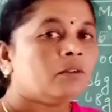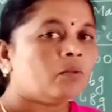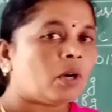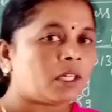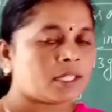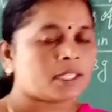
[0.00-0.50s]

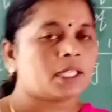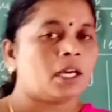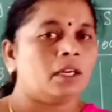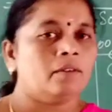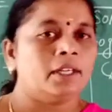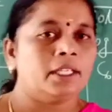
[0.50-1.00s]
What is
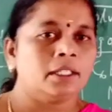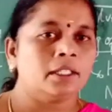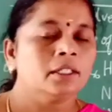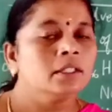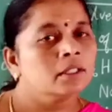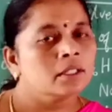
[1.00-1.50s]
solvent?
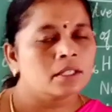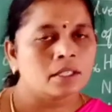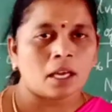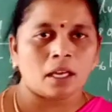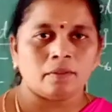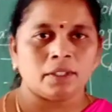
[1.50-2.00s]

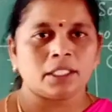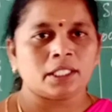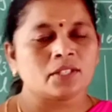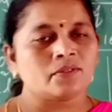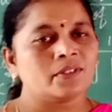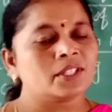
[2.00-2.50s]
Solvent
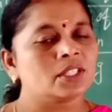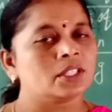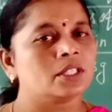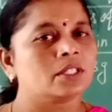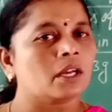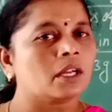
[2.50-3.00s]
is which
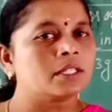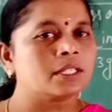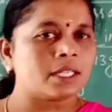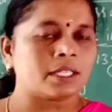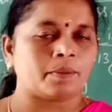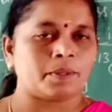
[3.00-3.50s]
dissolves
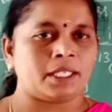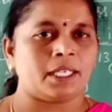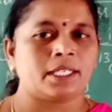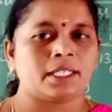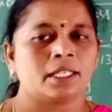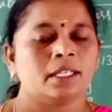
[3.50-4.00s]
the
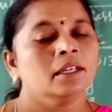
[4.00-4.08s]
substance.